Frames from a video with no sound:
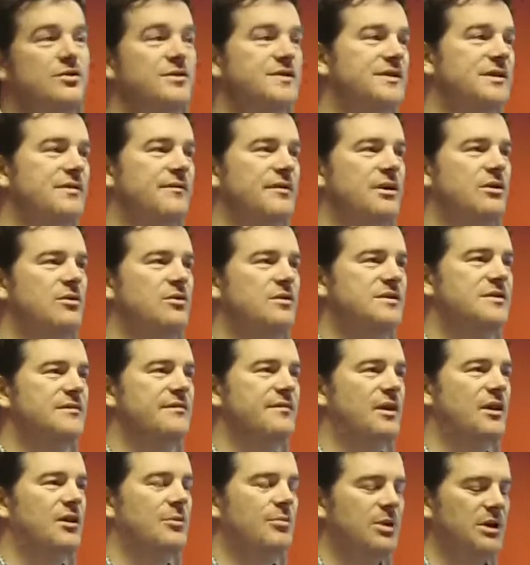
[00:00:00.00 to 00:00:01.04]
Civic, who's
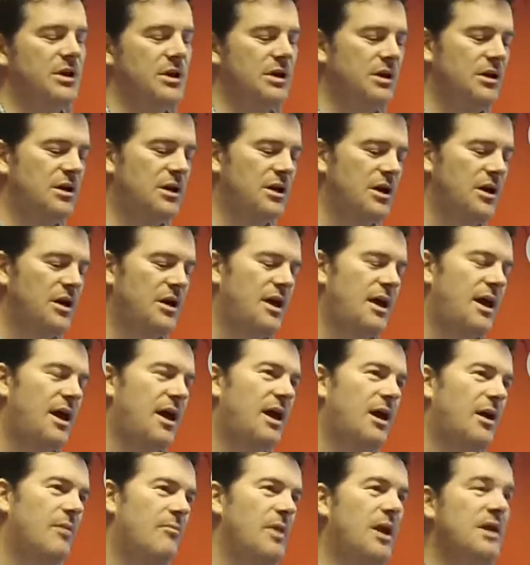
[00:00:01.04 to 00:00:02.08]
developing it,
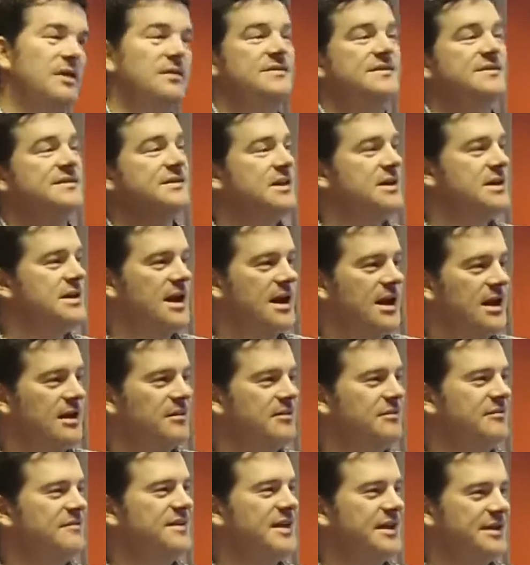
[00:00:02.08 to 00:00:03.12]
and
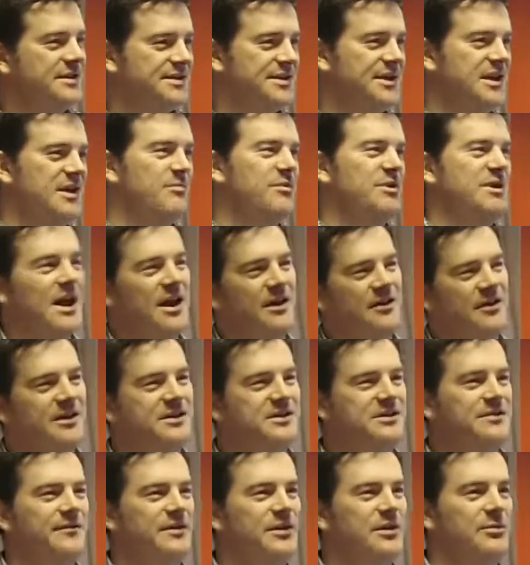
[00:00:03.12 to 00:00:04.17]
CKAN tech team and how they're
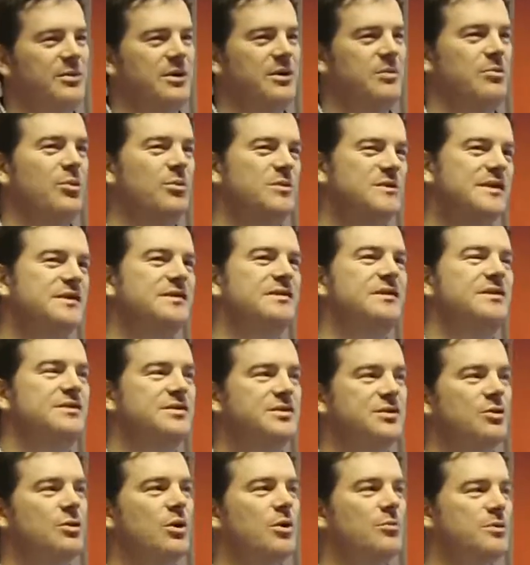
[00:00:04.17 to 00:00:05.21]
developing. But essentially, it's
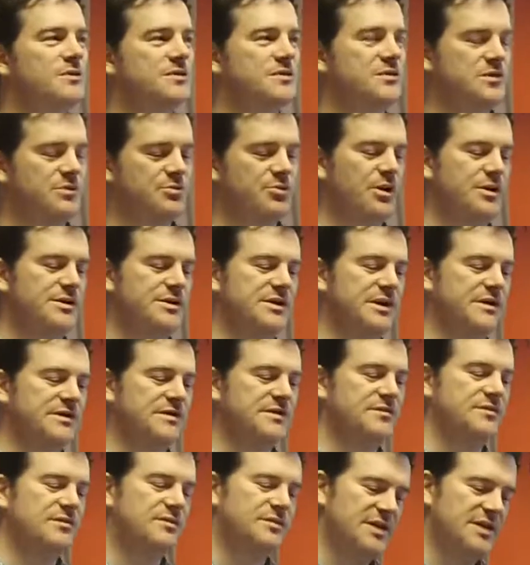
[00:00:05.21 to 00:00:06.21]
2 open source projects.